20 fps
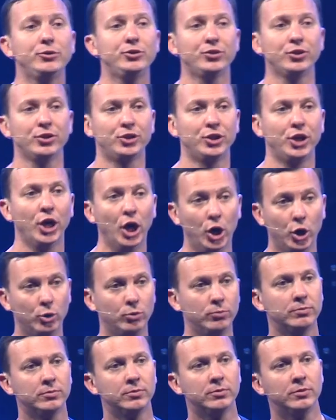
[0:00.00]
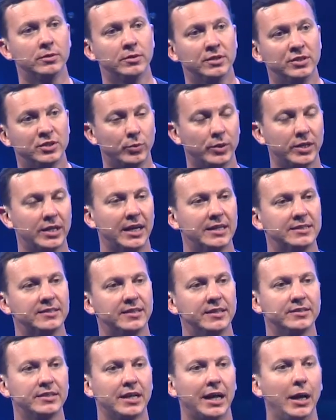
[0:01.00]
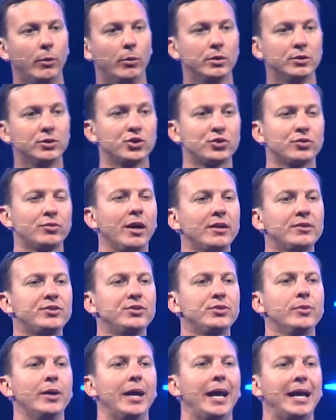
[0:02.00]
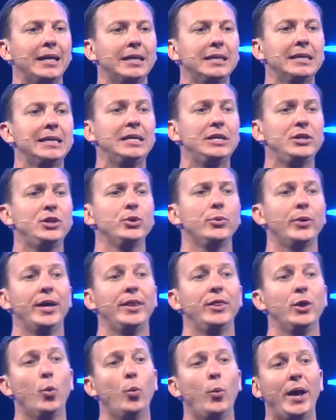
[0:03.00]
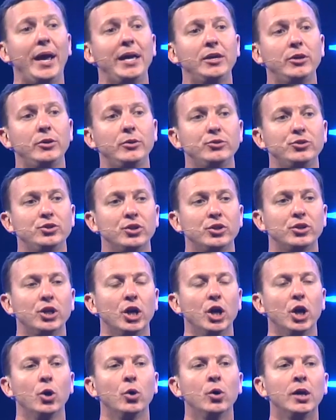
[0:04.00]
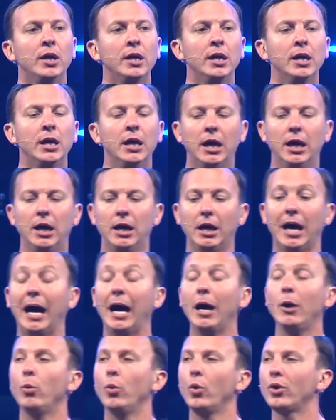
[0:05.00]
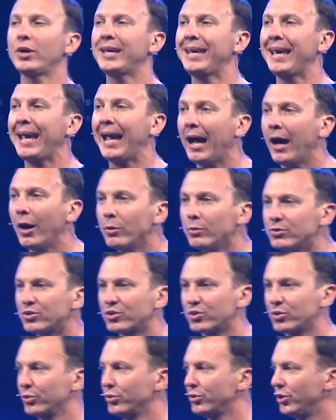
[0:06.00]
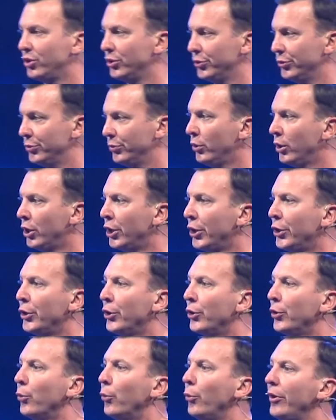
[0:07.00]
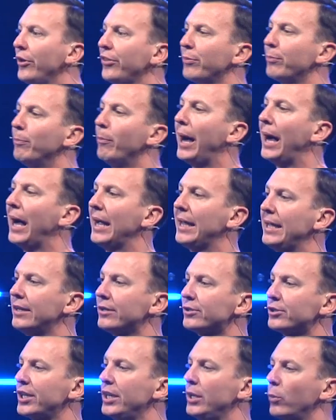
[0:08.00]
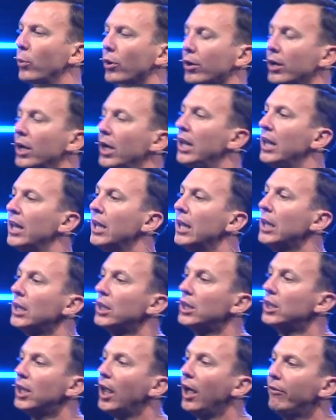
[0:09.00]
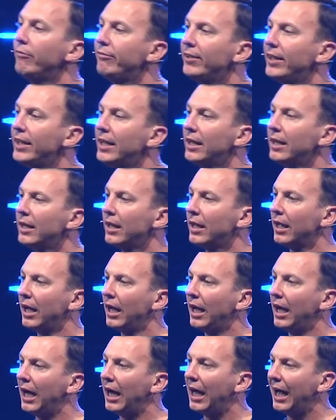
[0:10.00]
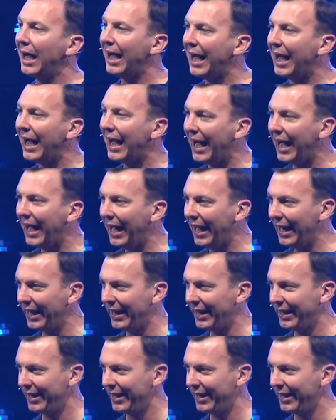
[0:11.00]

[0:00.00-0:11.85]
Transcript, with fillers: should go. That's what God says. I will instruct you and lead you in the way you should go. Uh, I will counsel you with my, here's key word, loving eye.